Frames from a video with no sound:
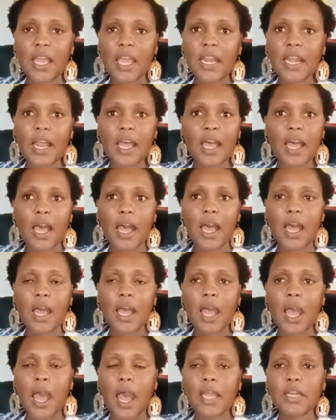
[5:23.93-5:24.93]
and I,
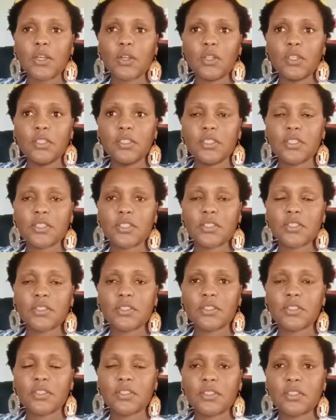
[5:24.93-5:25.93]
I don't
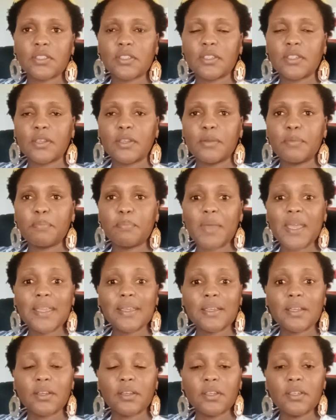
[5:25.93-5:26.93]

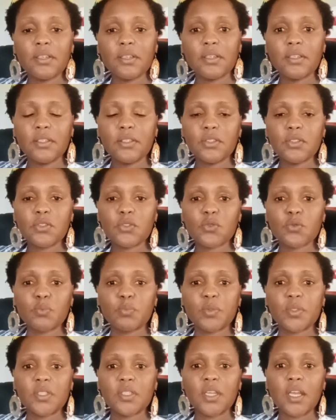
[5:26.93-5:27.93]
make her to
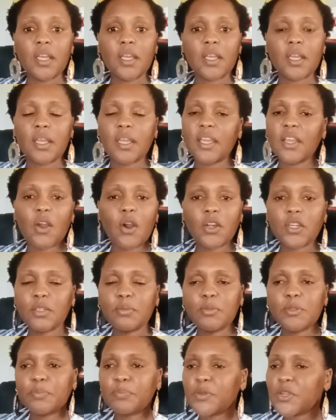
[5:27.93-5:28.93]
be a
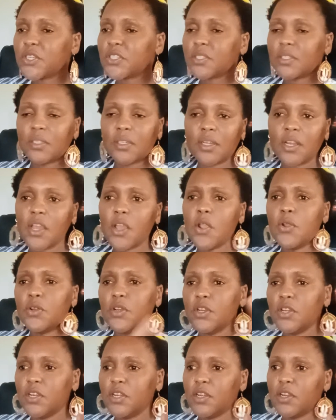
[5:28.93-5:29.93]
horrible person. No,
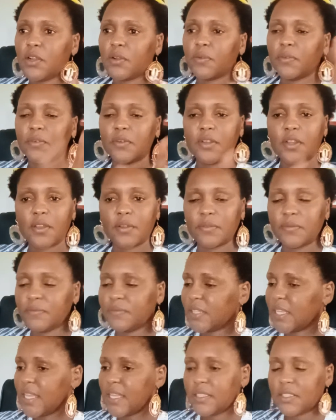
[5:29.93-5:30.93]
no, no, no, no.
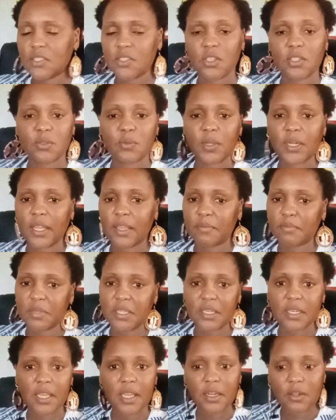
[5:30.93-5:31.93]
That's not what I
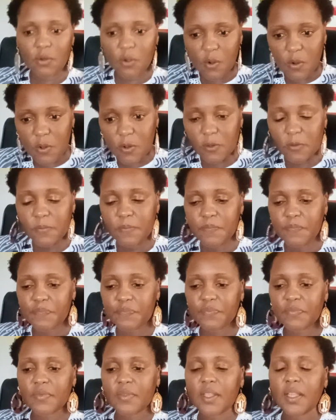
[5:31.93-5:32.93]
mean at all.
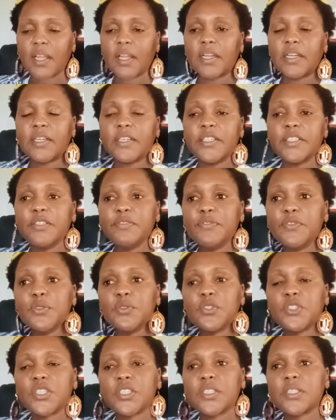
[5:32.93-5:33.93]
If
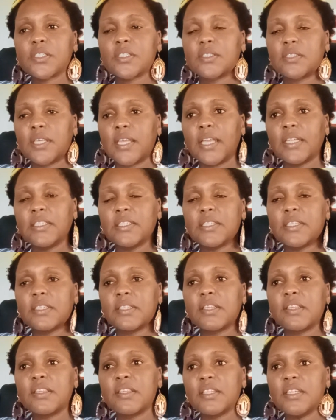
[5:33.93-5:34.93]
you just get the
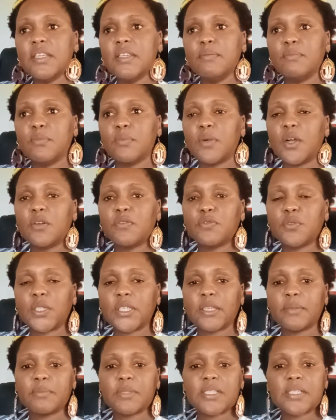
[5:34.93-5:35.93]
theme of
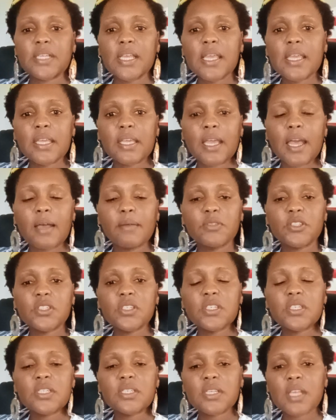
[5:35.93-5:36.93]
what I'm saying, I'm
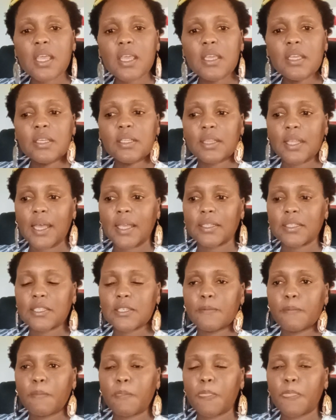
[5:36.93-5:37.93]
just saying that